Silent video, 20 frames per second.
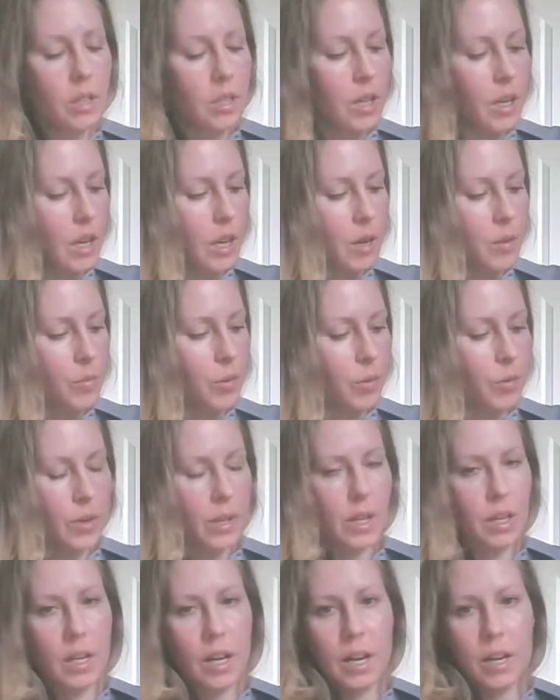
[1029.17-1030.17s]
but when
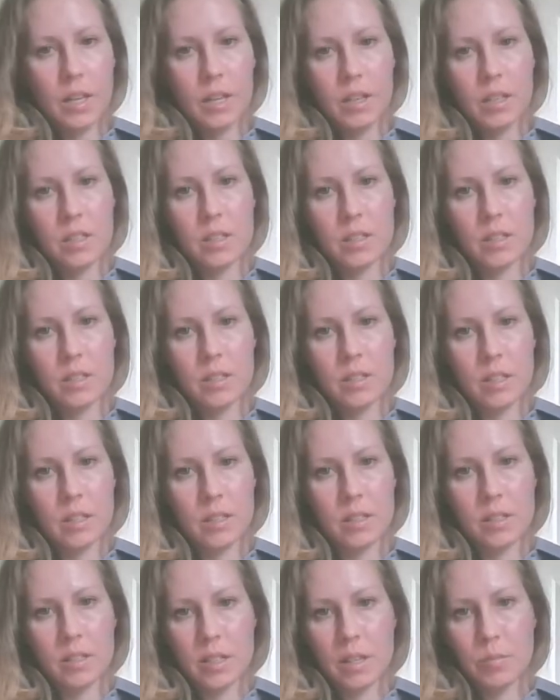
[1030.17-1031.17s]
I got it, it just
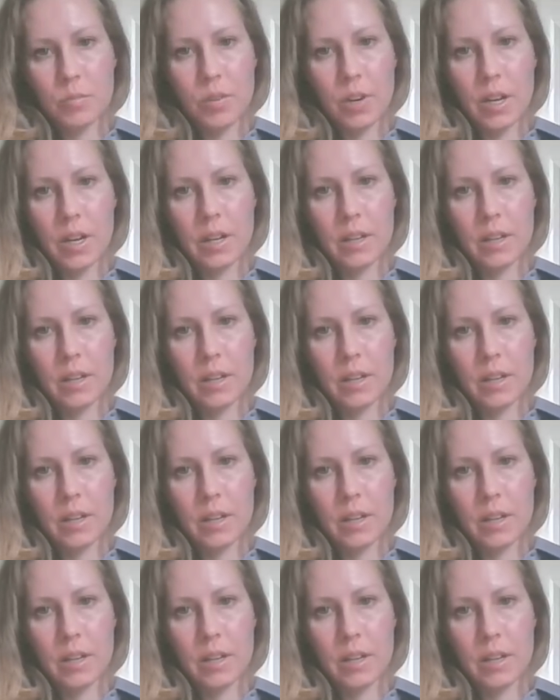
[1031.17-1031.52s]
didn't seem right.